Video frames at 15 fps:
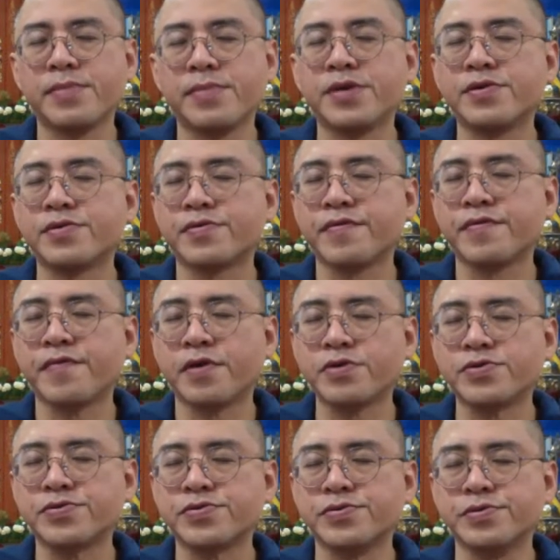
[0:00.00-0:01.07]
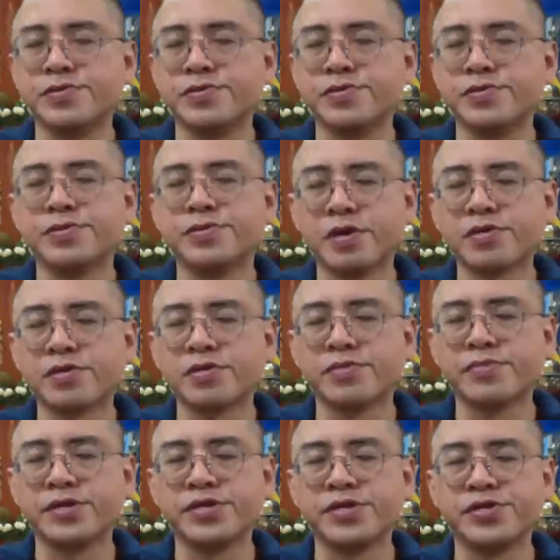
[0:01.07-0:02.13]
your good fortune not
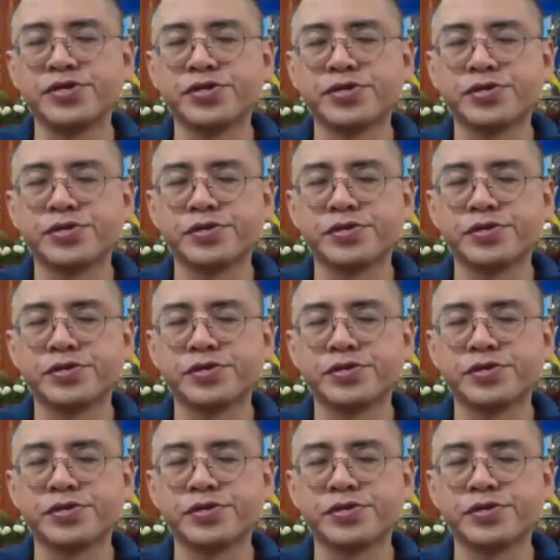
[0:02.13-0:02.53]
diminish.